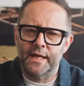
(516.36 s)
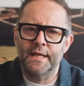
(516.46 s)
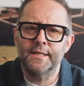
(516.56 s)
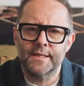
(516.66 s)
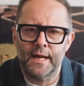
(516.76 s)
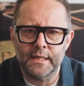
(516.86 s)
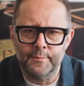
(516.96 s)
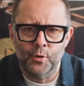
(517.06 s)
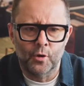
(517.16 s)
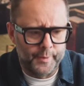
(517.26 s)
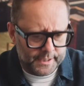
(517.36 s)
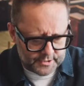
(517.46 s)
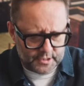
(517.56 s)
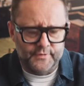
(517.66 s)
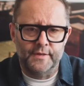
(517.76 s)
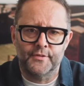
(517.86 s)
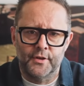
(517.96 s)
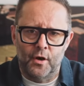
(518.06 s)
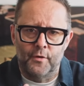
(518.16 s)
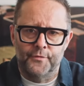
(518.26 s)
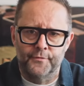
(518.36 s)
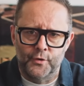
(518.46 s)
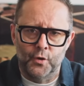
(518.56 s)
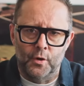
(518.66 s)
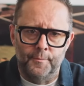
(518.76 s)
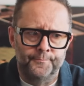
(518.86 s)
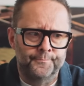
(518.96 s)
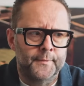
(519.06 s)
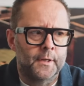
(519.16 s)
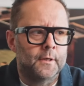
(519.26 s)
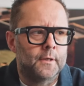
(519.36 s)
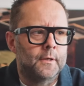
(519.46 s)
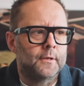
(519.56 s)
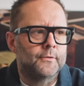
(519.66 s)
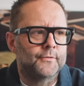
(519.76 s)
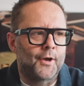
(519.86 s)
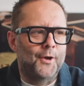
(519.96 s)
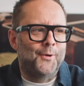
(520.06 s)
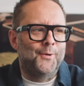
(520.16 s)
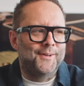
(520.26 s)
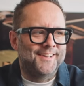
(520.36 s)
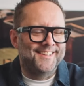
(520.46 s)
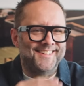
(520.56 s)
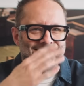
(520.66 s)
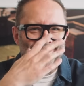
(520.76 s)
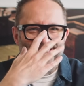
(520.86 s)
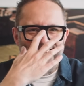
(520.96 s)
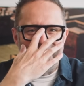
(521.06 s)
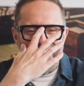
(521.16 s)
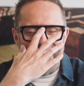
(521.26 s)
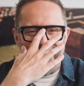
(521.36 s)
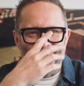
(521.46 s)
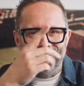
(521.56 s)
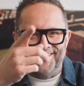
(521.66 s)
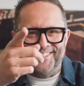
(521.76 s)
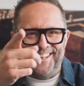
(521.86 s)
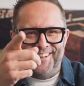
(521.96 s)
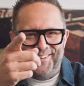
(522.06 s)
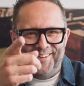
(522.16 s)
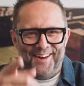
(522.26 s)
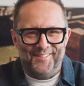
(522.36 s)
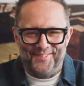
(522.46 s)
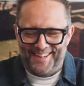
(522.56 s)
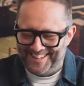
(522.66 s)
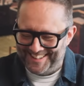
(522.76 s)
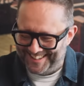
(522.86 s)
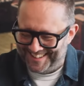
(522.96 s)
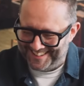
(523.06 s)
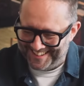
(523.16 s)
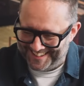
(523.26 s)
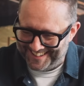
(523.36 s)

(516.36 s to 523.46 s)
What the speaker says: is anymore because you've lifted it off the floor. So I can see you